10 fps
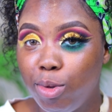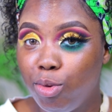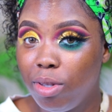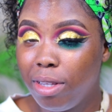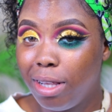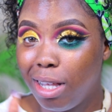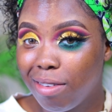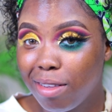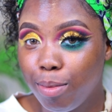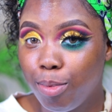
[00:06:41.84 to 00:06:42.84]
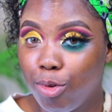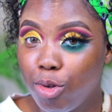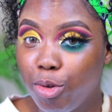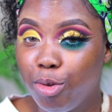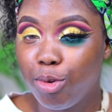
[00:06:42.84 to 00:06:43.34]
Between the last clip you
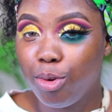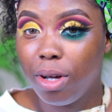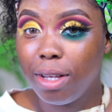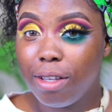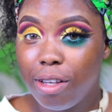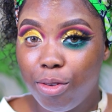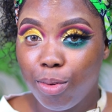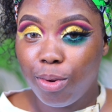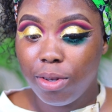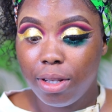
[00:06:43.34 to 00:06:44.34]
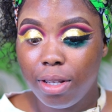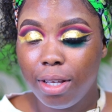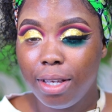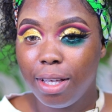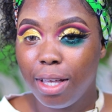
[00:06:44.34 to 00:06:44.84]
just saw and this one,
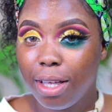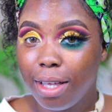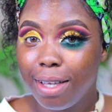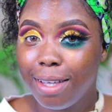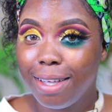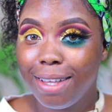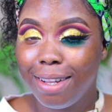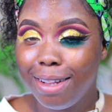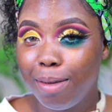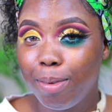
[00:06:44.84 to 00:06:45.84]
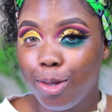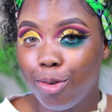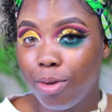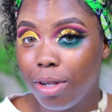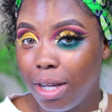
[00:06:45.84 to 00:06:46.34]

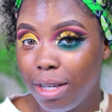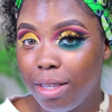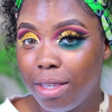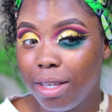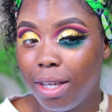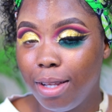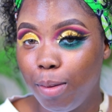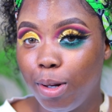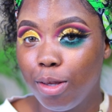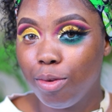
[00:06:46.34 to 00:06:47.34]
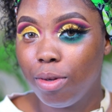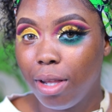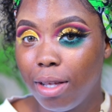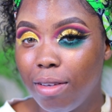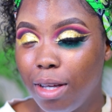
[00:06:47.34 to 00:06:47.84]
NEPA took light, and NEPA
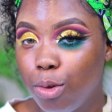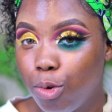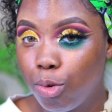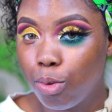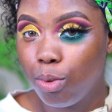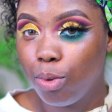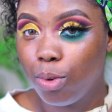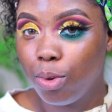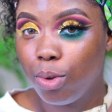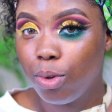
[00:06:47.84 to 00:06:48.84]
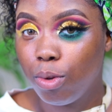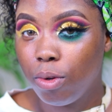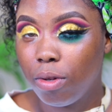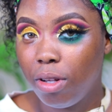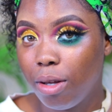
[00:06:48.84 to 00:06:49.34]
took light at 2,
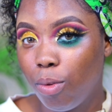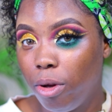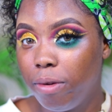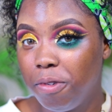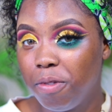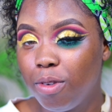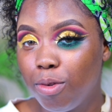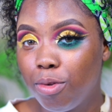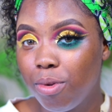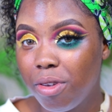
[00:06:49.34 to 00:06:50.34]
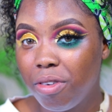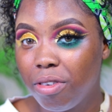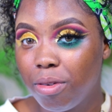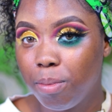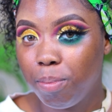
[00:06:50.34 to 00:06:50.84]
like
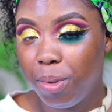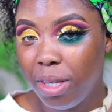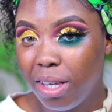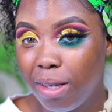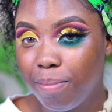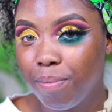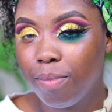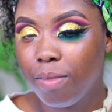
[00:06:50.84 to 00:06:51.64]
1:52ish p.m.